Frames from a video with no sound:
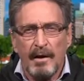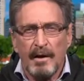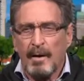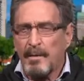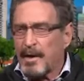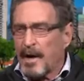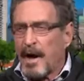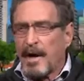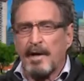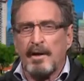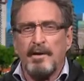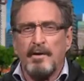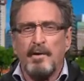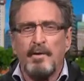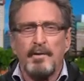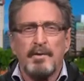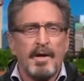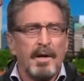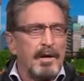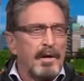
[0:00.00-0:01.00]
I mean, I can
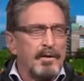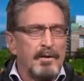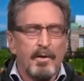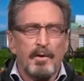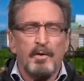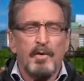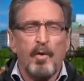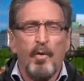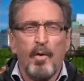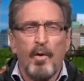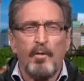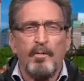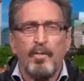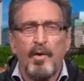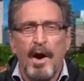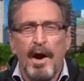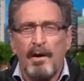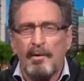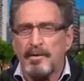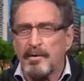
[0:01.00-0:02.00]
use the Tor
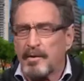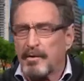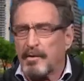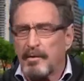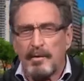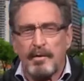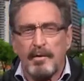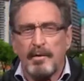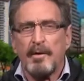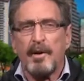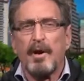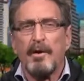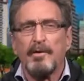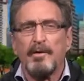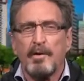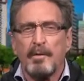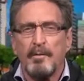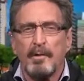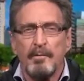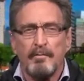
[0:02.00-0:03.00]
browser or the
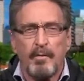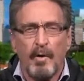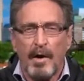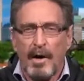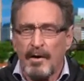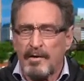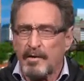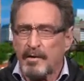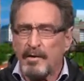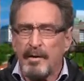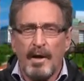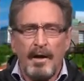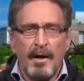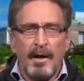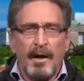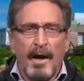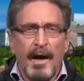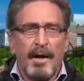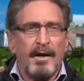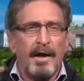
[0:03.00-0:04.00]
Onion browser
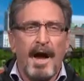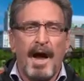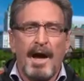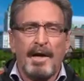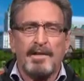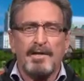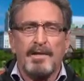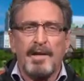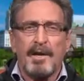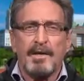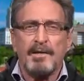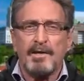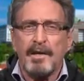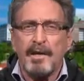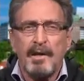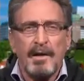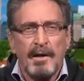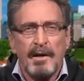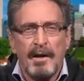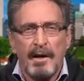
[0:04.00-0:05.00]
and access
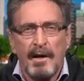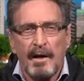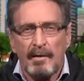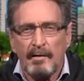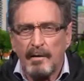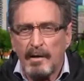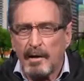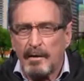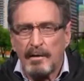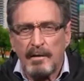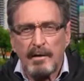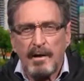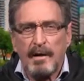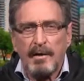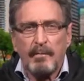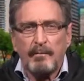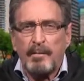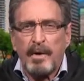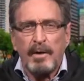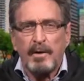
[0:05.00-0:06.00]

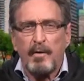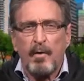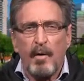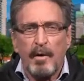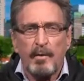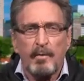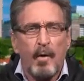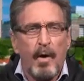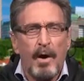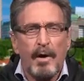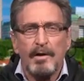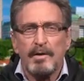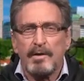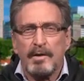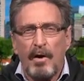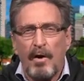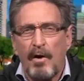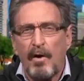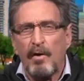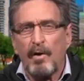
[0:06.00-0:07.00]
Bitcoin wallets
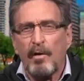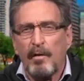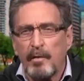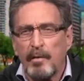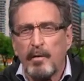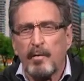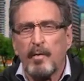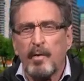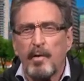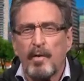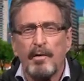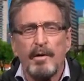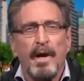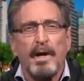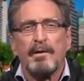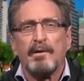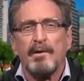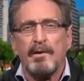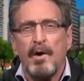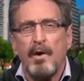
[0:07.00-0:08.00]
all over the world,
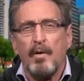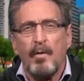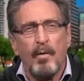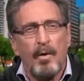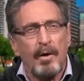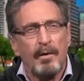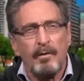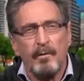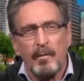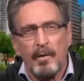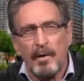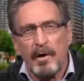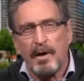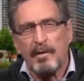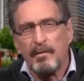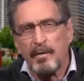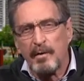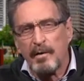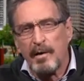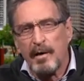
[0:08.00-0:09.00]
and no one will
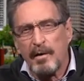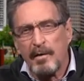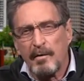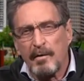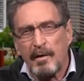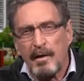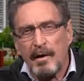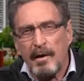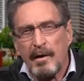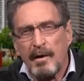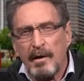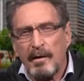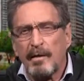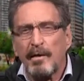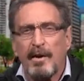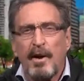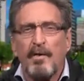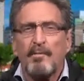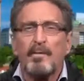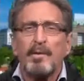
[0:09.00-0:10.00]
ever know.
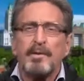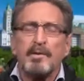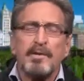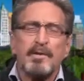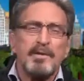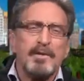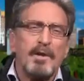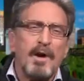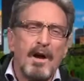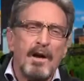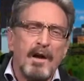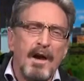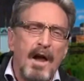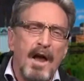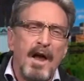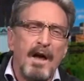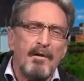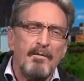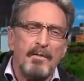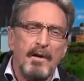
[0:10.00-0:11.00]
The government does not
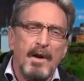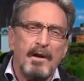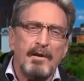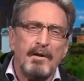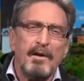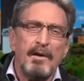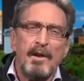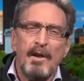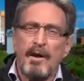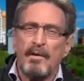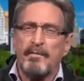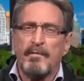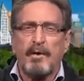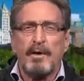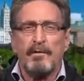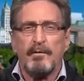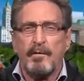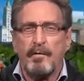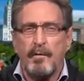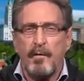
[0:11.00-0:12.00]
have enough
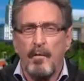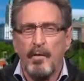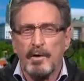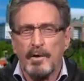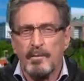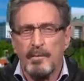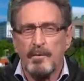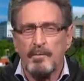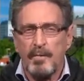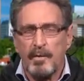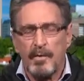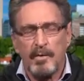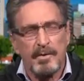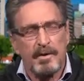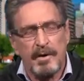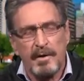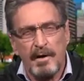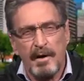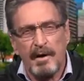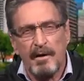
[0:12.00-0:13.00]
enforcement
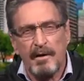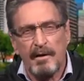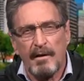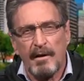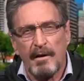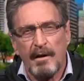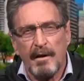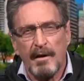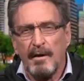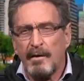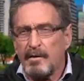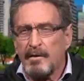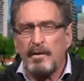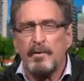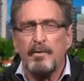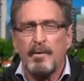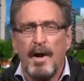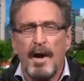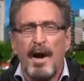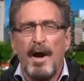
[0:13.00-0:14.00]
personnel
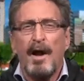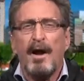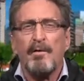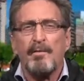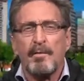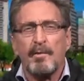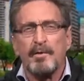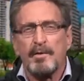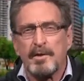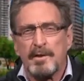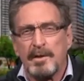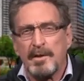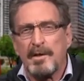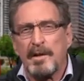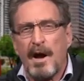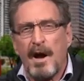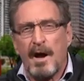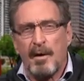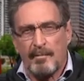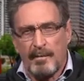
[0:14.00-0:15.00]
to ever
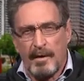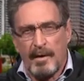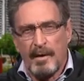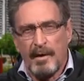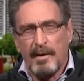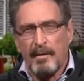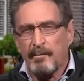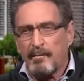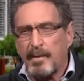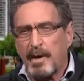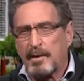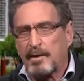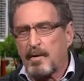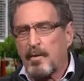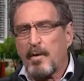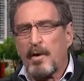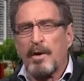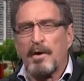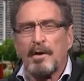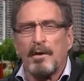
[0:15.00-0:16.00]
stop
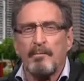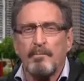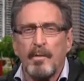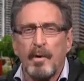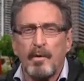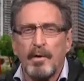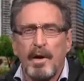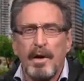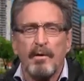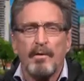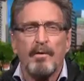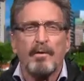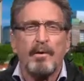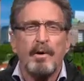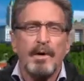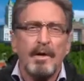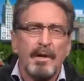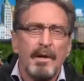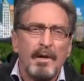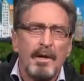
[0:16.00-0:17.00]
Bitcoin, Monero,
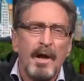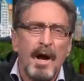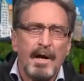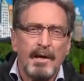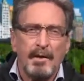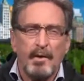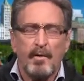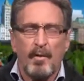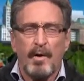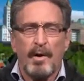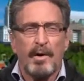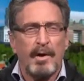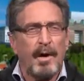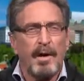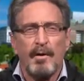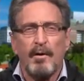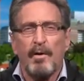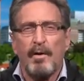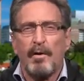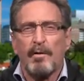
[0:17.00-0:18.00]
Litecoin,
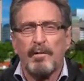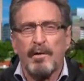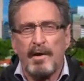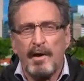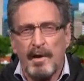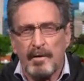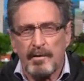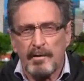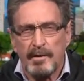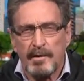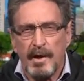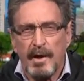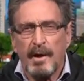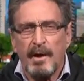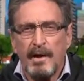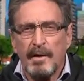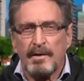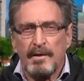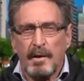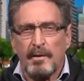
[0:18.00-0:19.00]
and all of the others.
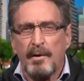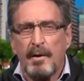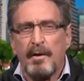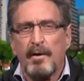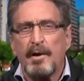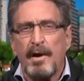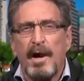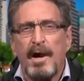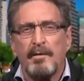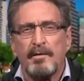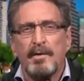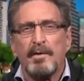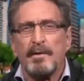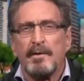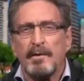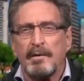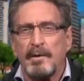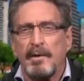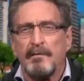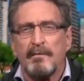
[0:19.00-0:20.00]
So they're going to have
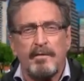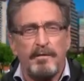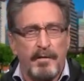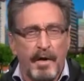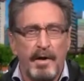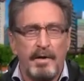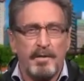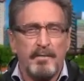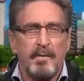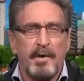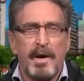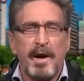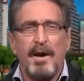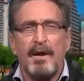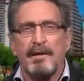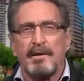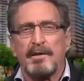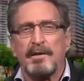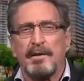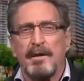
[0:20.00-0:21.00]
to face
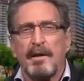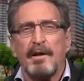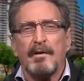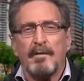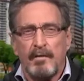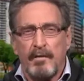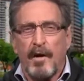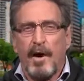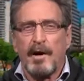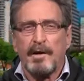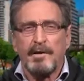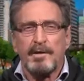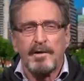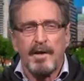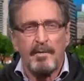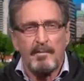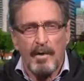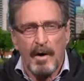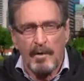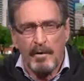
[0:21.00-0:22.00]
reality, find
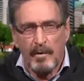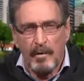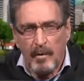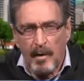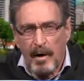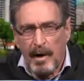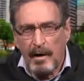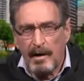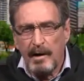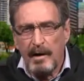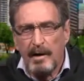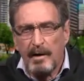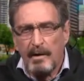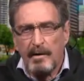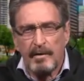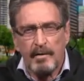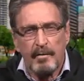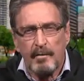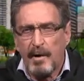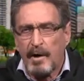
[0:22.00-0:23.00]
some other way
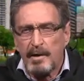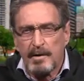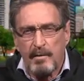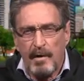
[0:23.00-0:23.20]
to raise